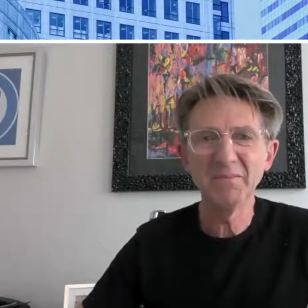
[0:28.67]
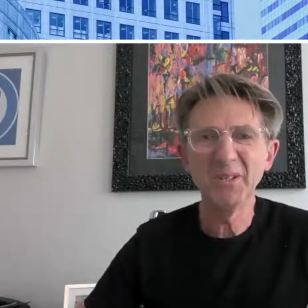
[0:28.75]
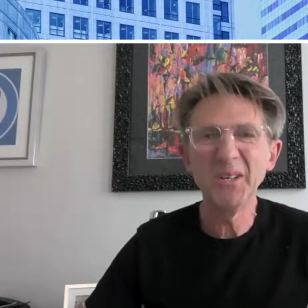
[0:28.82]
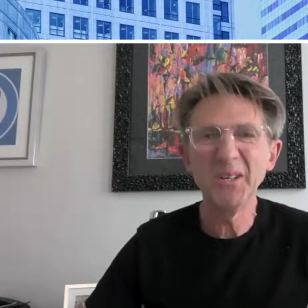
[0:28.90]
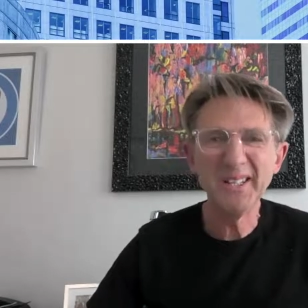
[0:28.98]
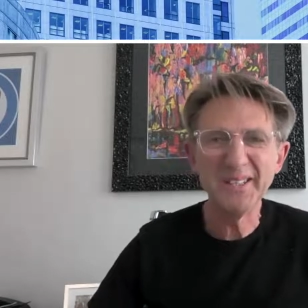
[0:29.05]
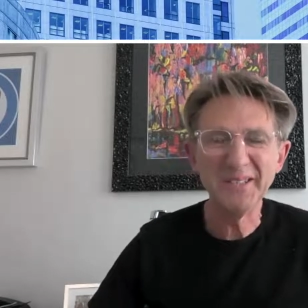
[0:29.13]

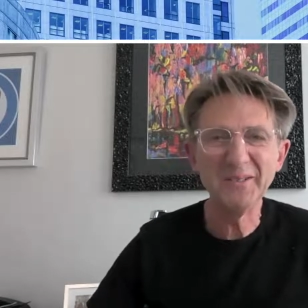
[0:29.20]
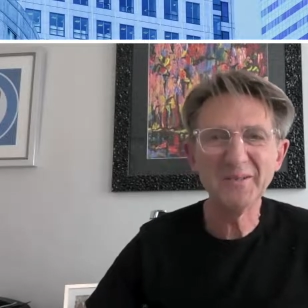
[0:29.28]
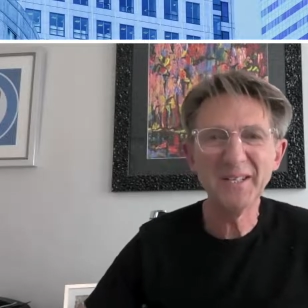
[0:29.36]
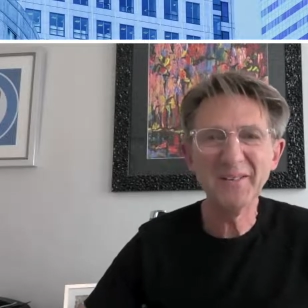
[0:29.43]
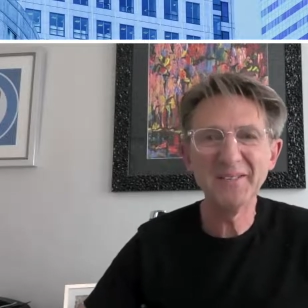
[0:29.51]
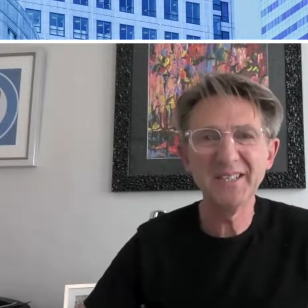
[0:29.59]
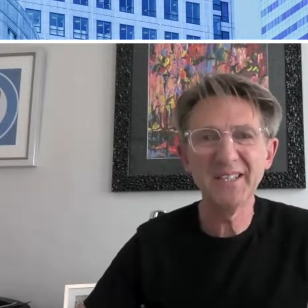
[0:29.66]
well, I do,
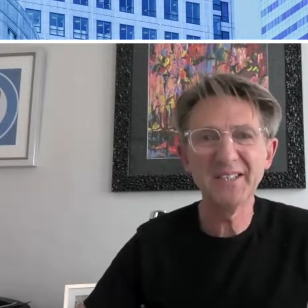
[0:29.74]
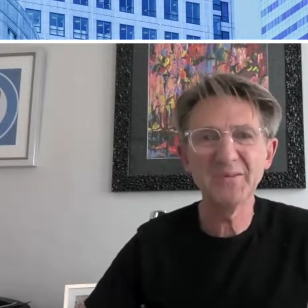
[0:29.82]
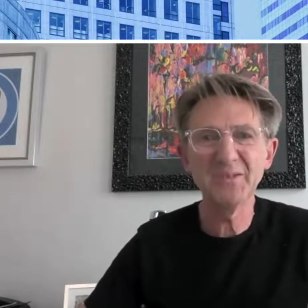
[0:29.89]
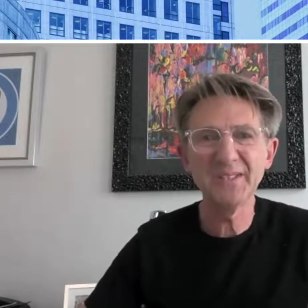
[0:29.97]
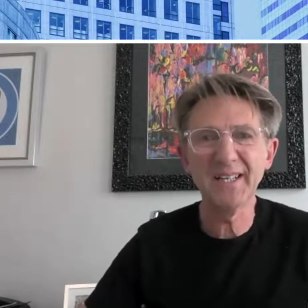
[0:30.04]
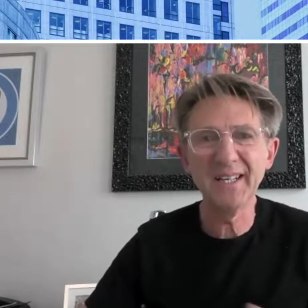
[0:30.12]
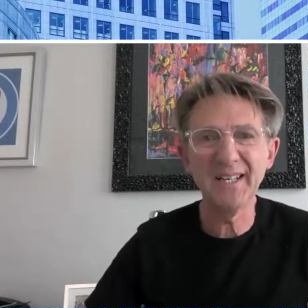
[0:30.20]
gravitate
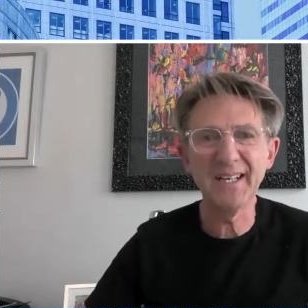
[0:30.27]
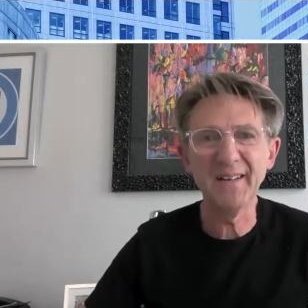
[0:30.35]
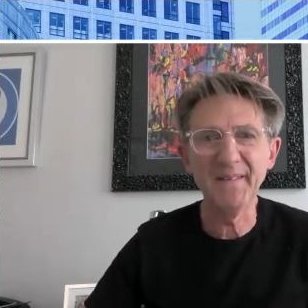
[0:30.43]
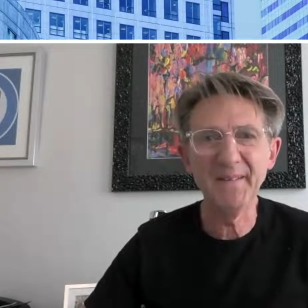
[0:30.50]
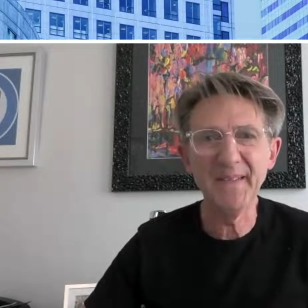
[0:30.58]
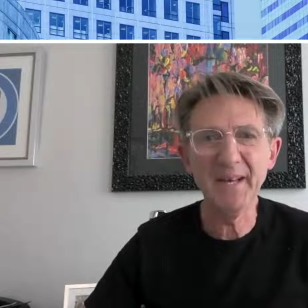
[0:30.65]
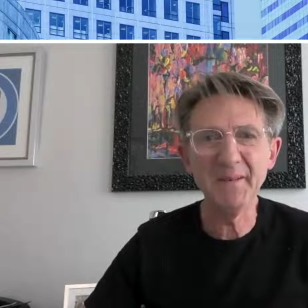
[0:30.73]
towards,
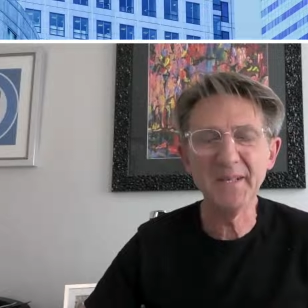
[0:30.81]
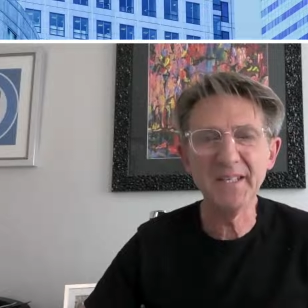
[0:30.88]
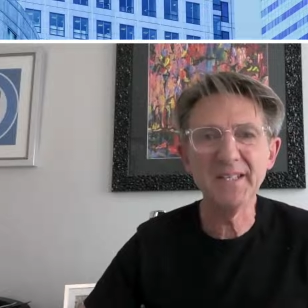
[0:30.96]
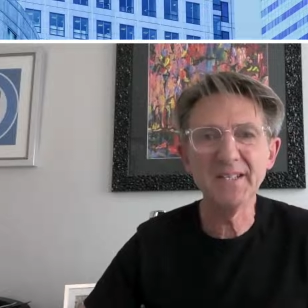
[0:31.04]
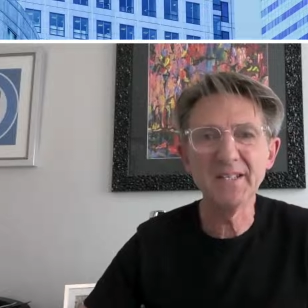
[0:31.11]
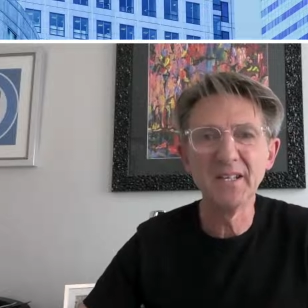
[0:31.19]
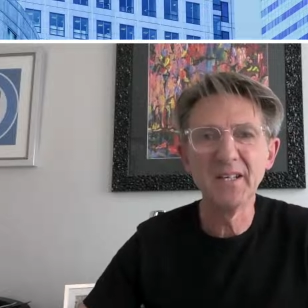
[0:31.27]
that
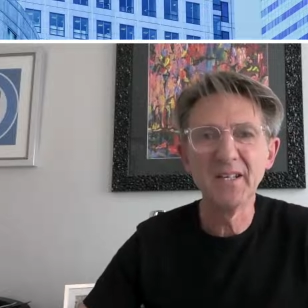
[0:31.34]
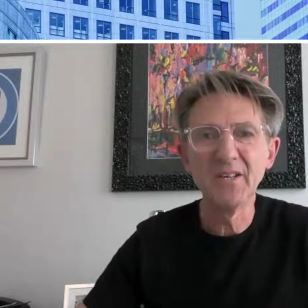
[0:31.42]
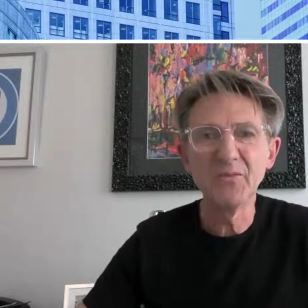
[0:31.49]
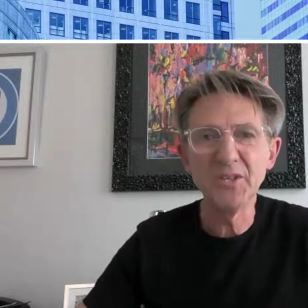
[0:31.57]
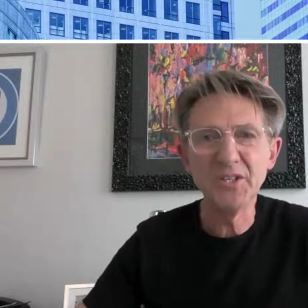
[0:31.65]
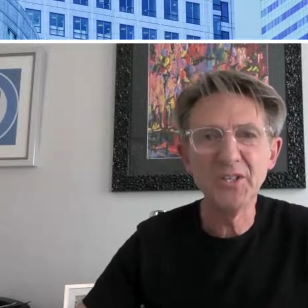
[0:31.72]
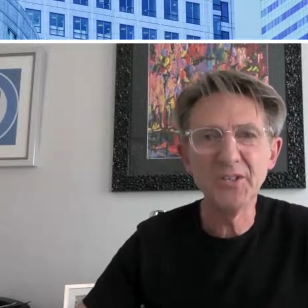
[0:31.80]
means
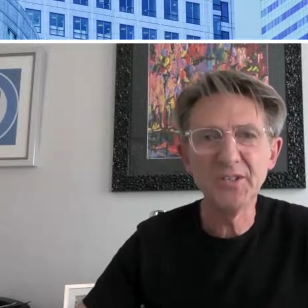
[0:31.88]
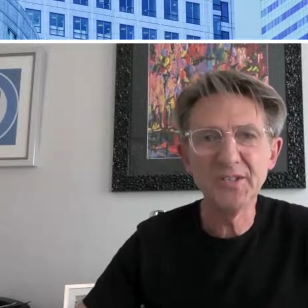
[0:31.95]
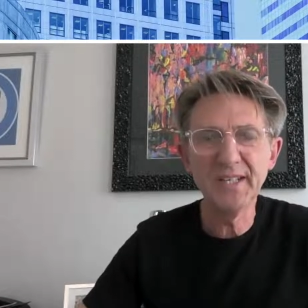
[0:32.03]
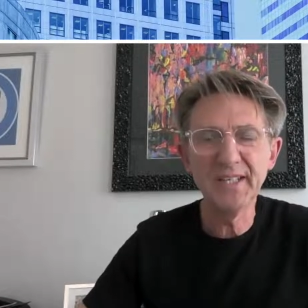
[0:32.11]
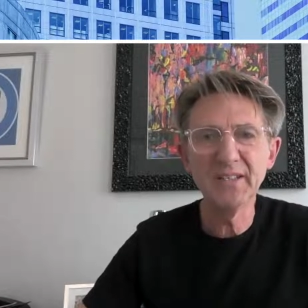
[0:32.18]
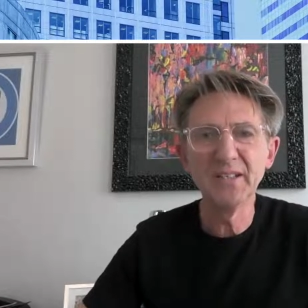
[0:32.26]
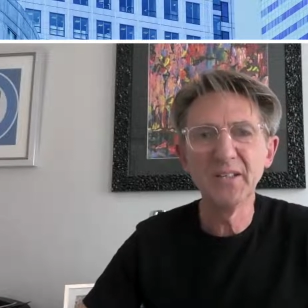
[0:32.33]

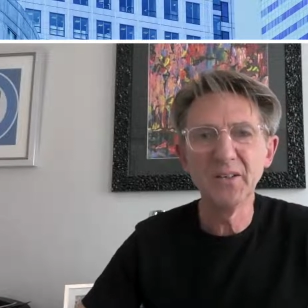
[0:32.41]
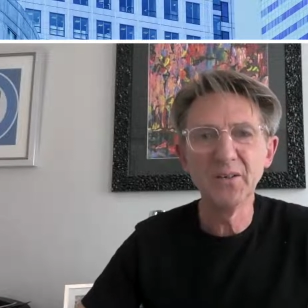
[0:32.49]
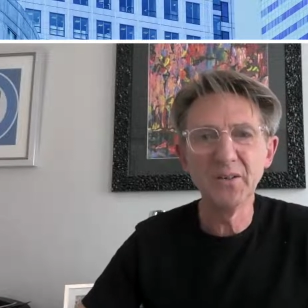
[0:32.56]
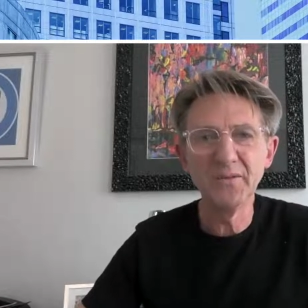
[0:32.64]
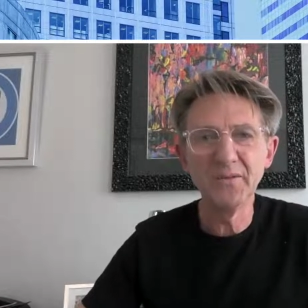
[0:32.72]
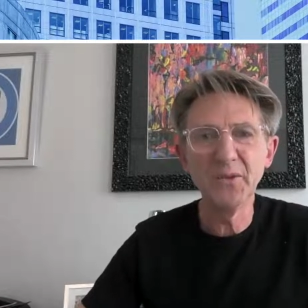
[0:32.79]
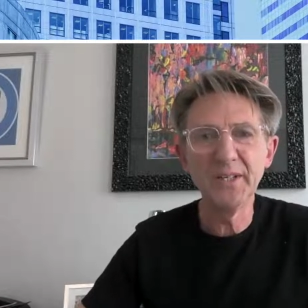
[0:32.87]
reducing
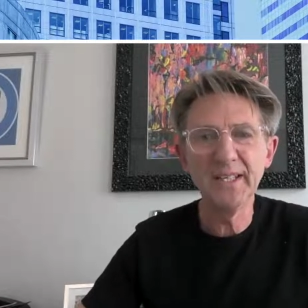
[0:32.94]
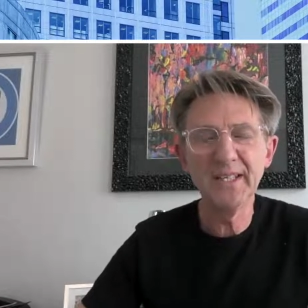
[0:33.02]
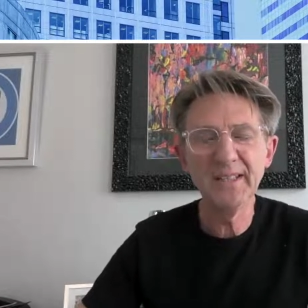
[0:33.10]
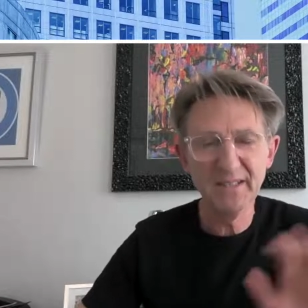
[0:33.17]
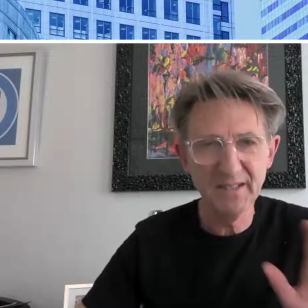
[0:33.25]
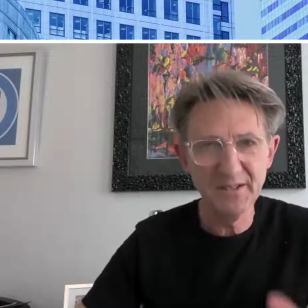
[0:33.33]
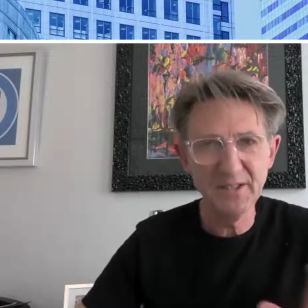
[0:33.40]
or
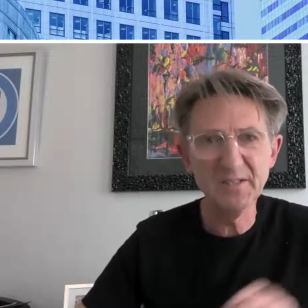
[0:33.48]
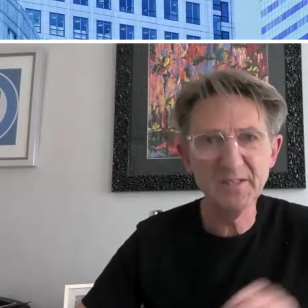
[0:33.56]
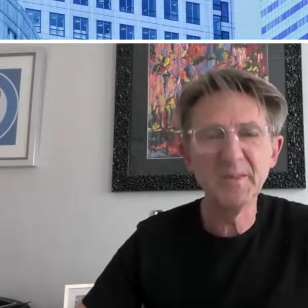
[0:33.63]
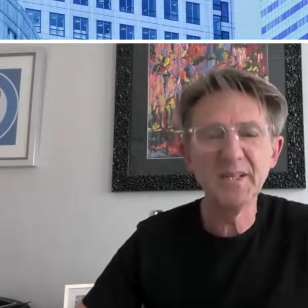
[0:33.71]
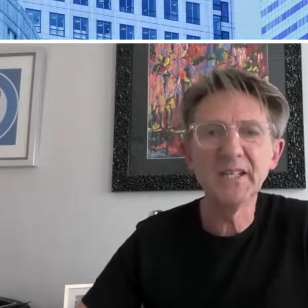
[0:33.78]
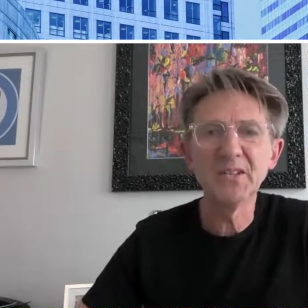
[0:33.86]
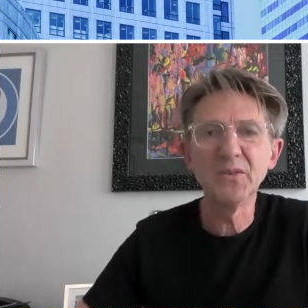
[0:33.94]
avoiding,
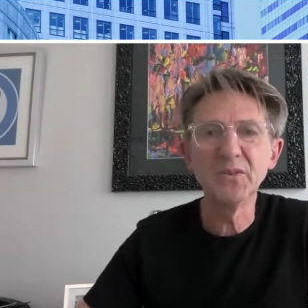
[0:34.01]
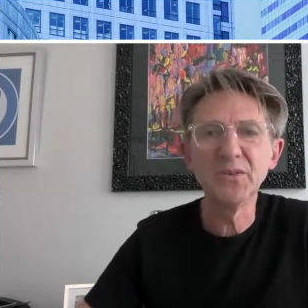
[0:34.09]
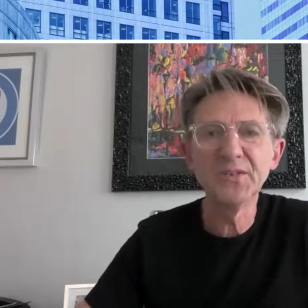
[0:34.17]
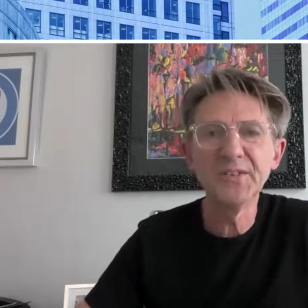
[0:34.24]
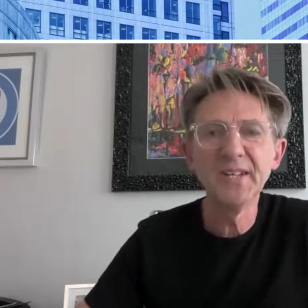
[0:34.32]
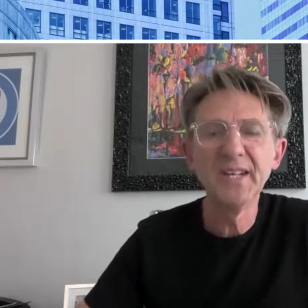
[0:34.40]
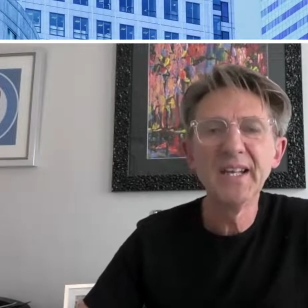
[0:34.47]
legitimately of
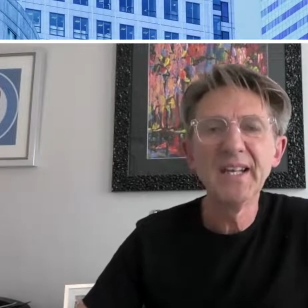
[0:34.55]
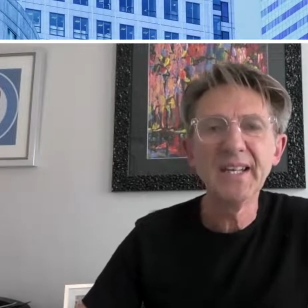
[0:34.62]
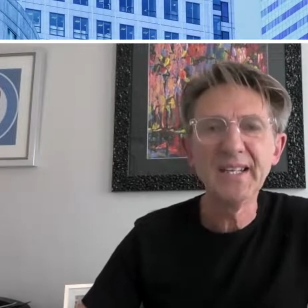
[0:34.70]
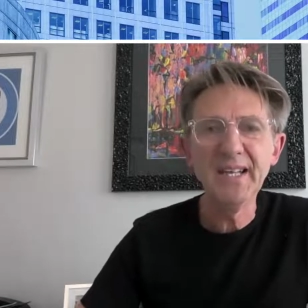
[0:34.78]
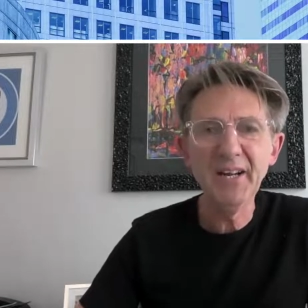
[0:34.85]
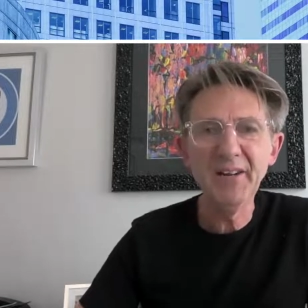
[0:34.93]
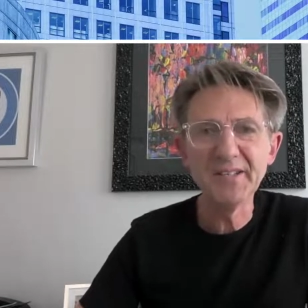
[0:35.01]
course,
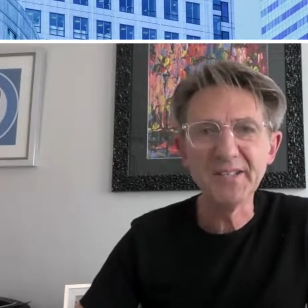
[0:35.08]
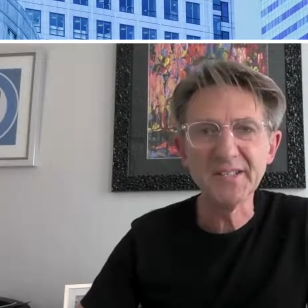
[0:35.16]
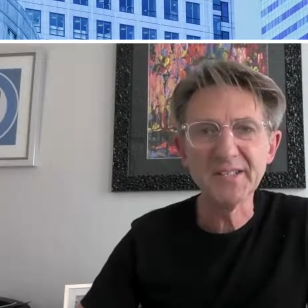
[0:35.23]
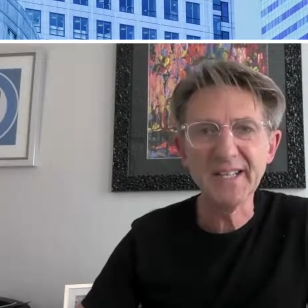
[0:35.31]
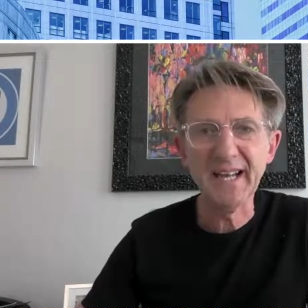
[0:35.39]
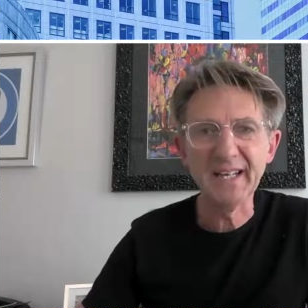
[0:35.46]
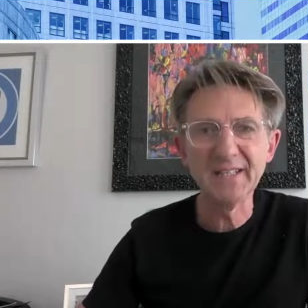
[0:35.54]

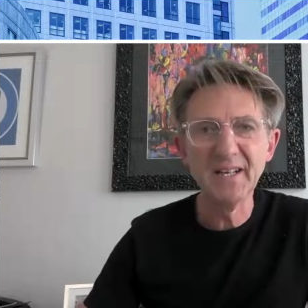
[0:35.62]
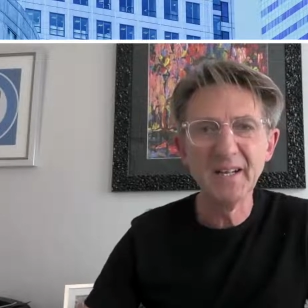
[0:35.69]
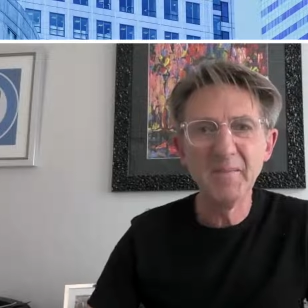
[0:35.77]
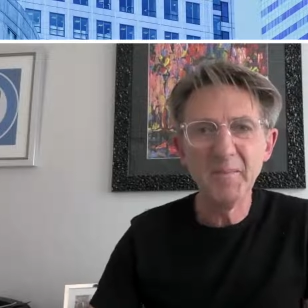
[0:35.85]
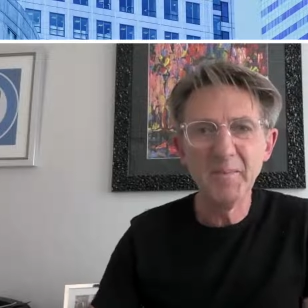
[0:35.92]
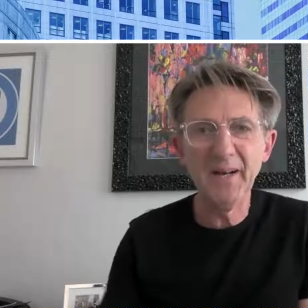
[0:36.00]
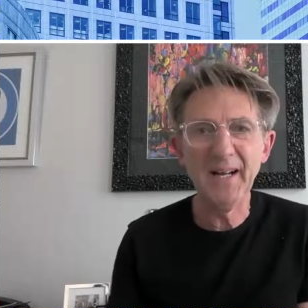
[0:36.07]
inheritance tax.
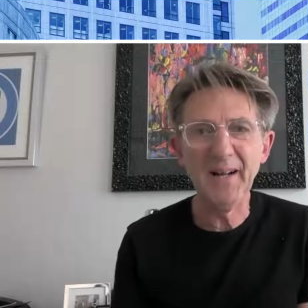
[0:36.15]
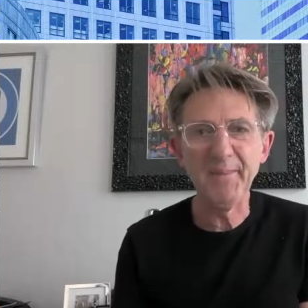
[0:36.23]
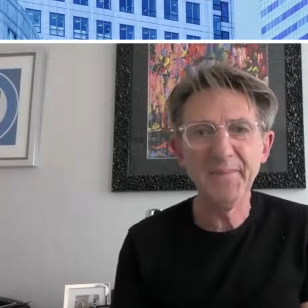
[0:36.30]
But